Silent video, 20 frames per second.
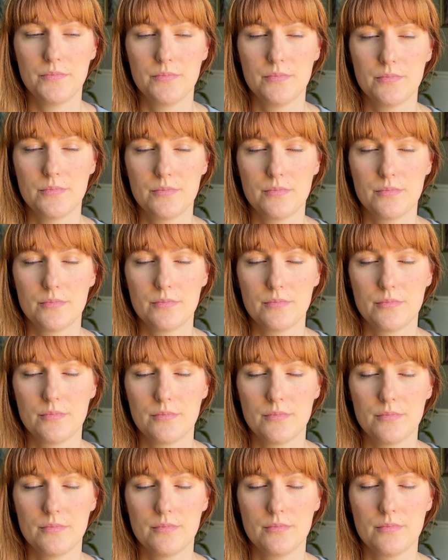
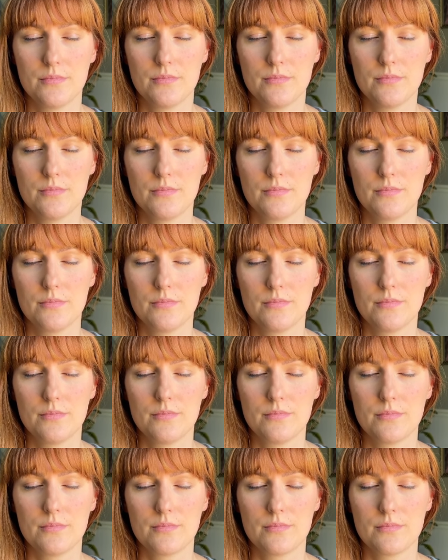
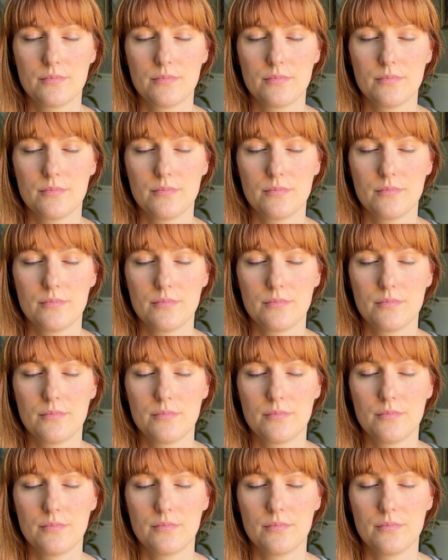
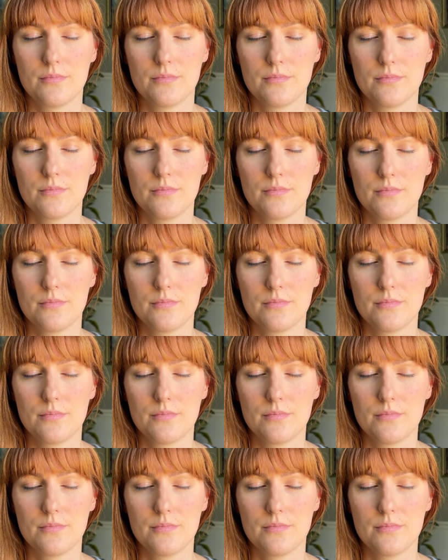(silence)